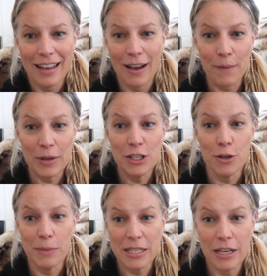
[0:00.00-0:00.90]
I'm gonna
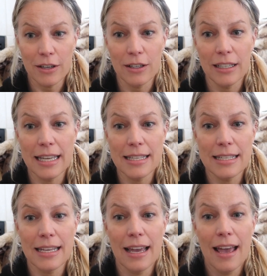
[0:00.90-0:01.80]
do a material
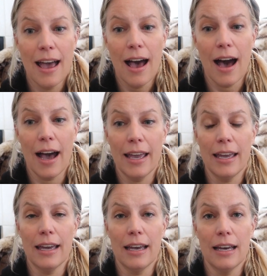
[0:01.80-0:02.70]
list. I
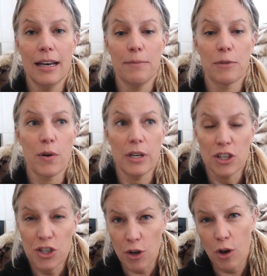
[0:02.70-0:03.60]
am going
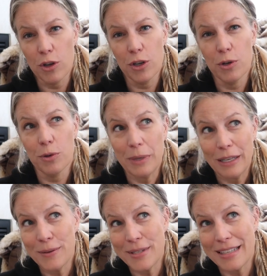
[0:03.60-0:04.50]
to show you
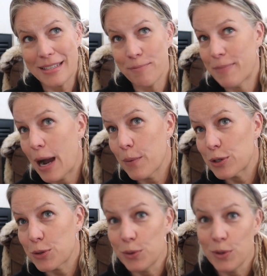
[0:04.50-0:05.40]
me using some
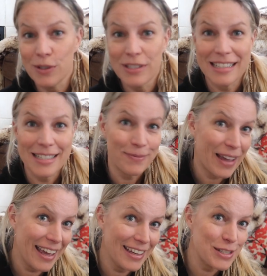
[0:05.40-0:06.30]
power tools and some
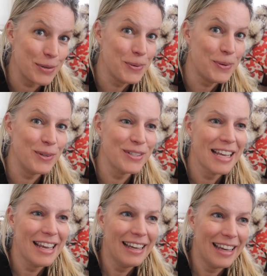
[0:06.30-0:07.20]
hand
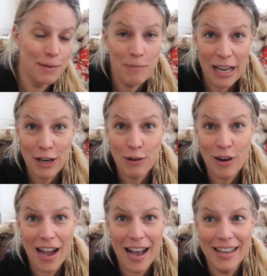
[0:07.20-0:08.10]
tools in my
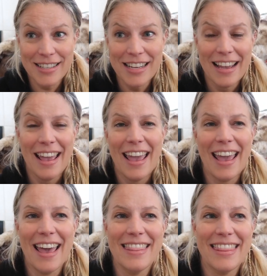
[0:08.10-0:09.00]
garage.
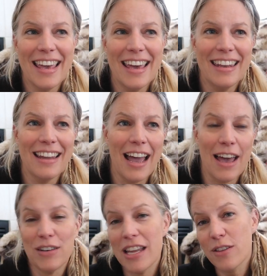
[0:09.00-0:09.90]
And then I
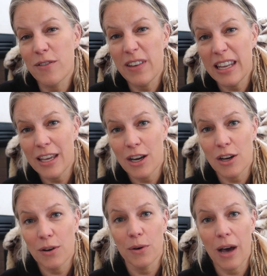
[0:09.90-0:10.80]
have another
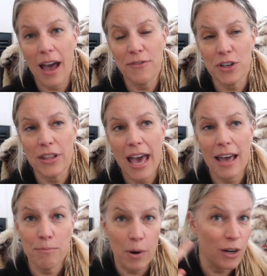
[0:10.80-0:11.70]
video after
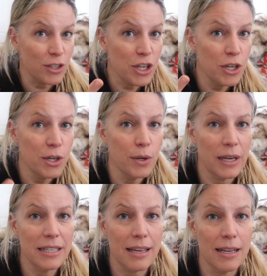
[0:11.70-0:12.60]
that, part
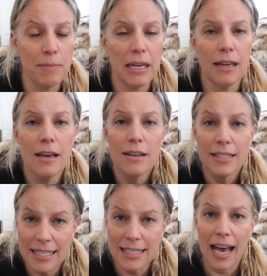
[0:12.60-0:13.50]
two is gonna be
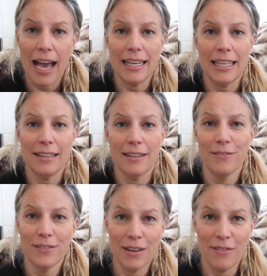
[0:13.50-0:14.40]
designing
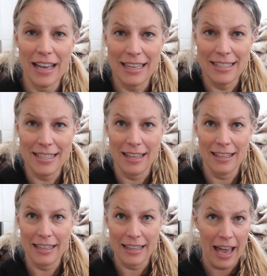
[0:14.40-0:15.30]
the, the Viking
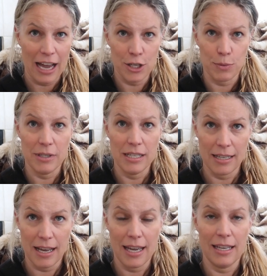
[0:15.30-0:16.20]
tent, like the actual
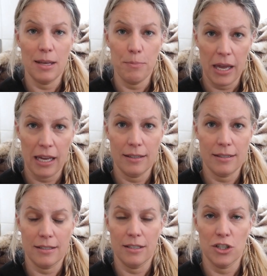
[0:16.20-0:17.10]
design and the
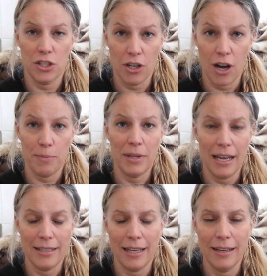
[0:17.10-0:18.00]
paint the job that
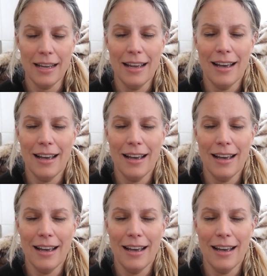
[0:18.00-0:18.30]
I did.